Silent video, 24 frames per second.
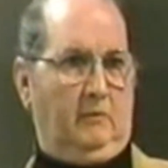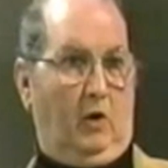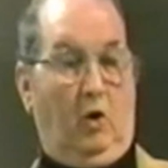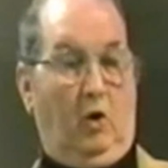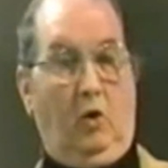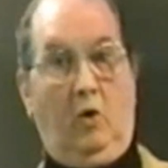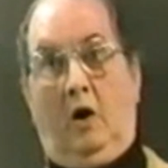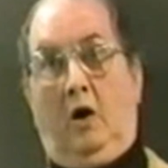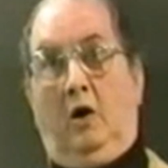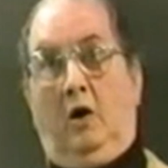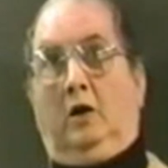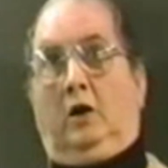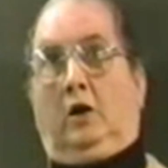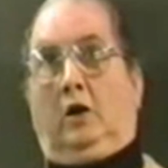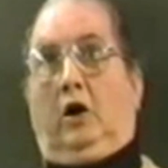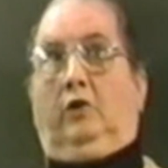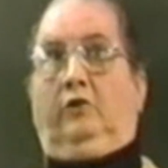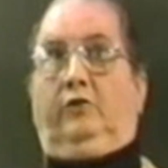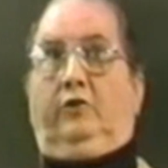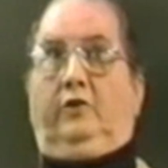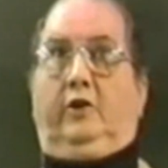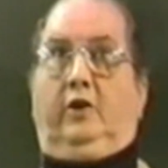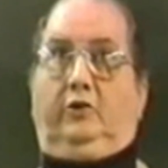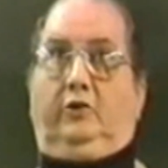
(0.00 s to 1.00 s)
Oh, a
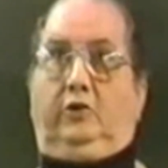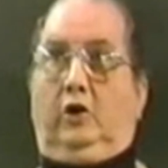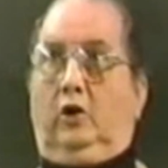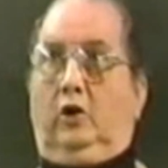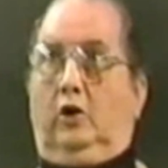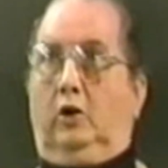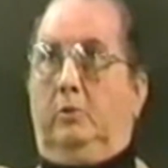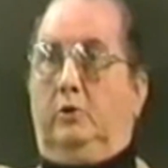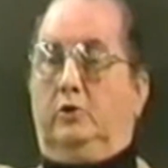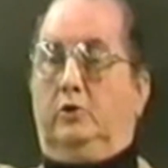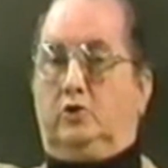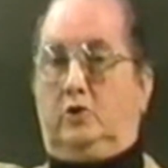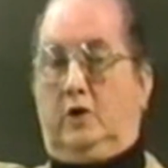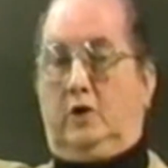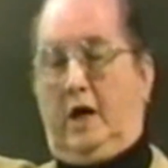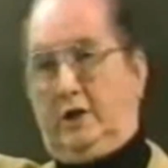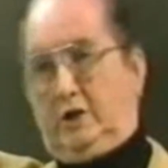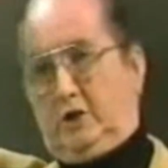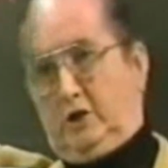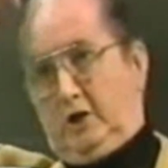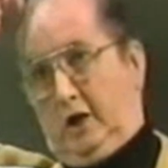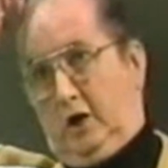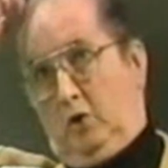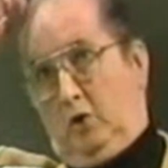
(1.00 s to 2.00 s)
Holocaust is a terrible
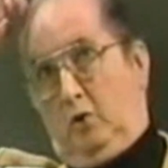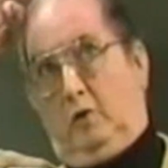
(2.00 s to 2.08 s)
tragedy.